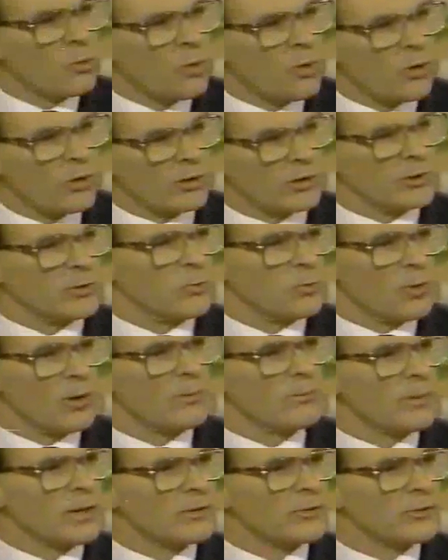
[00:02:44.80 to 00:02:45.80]
walk
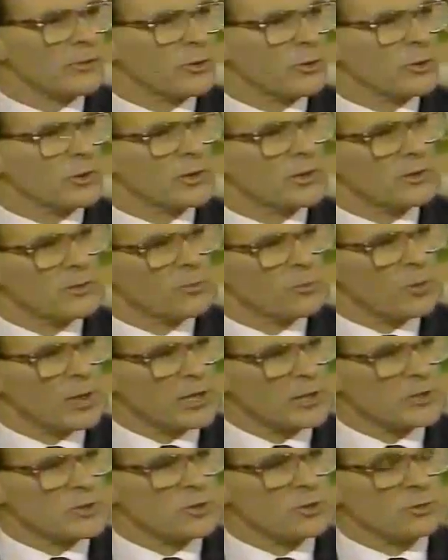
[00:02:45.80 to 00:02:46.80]
1 month earlier than
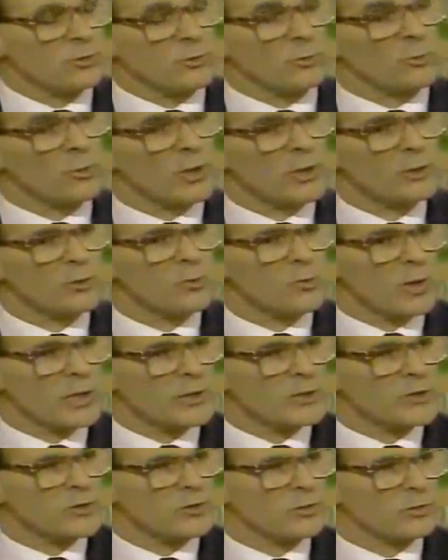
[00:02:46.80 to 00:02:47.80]
white children? Why do
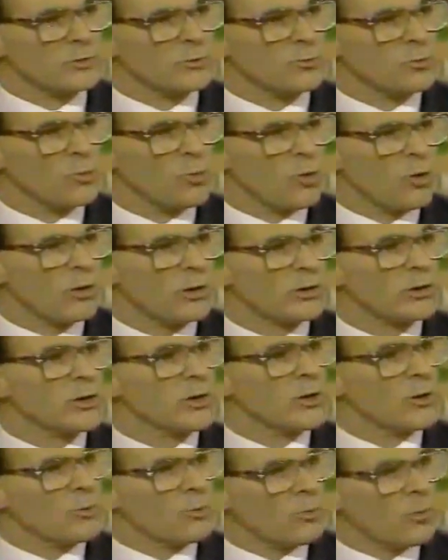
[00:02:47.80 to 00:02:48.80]
white children walk
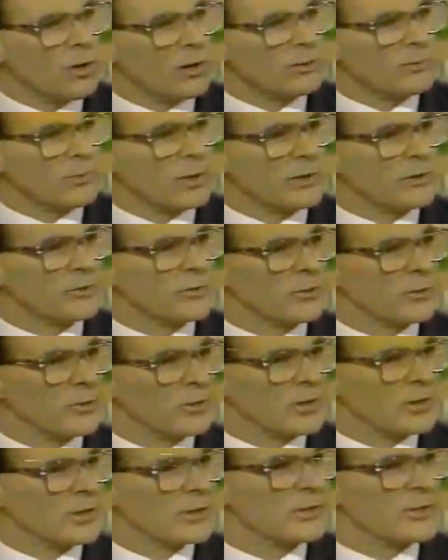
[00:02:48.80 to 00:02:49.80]
1 month
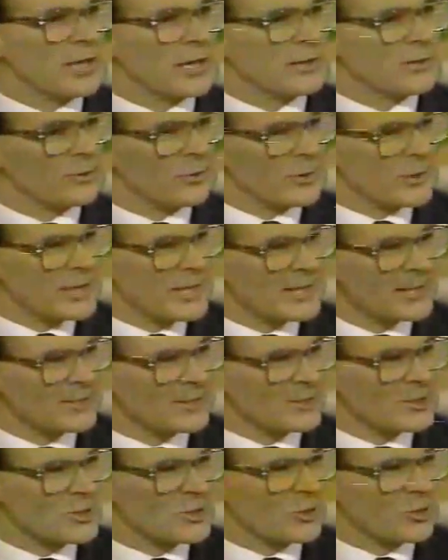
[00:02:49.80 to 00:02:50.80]
earlier than
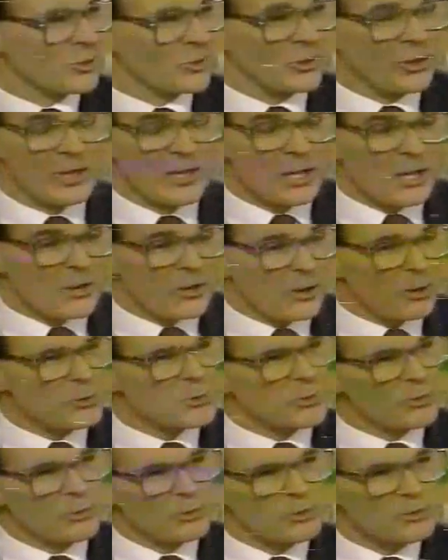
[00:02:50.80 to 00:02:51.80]
Oriental children?
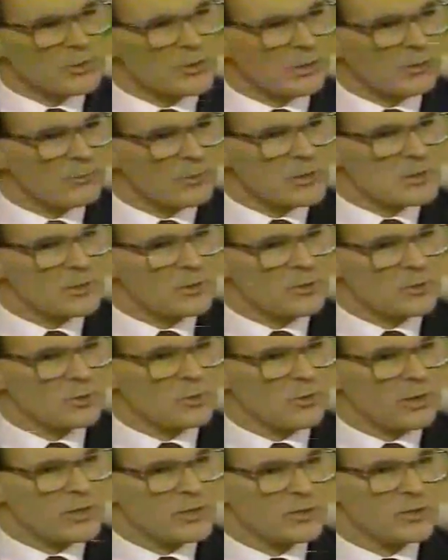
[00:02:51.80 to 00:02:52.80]
Those are interesting research
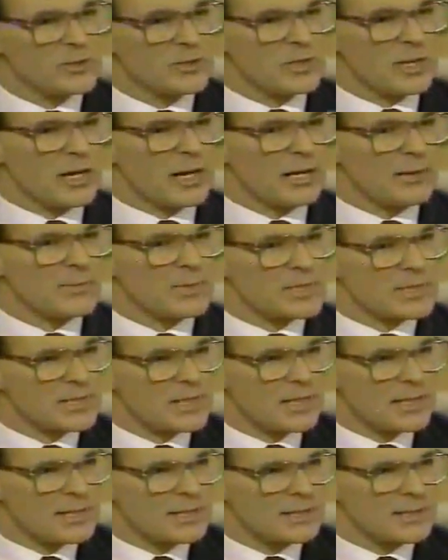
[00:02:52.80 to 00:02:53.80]
questions. I'm a
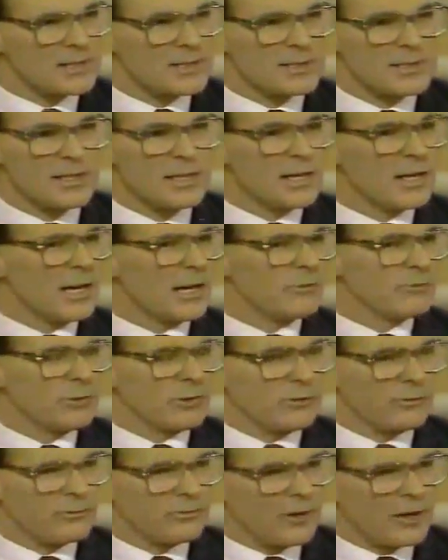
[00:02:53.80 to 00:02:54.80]
scientist. I've
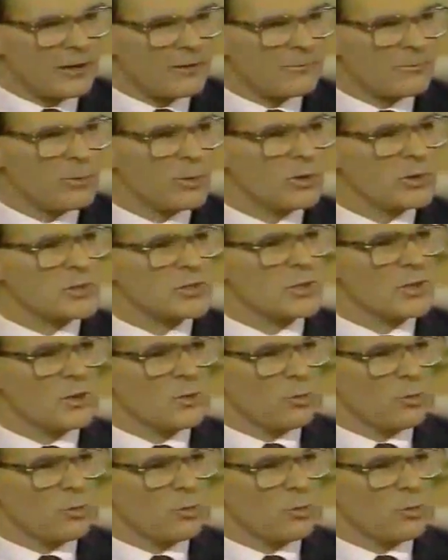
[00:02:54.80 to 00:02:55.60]
written 5 books,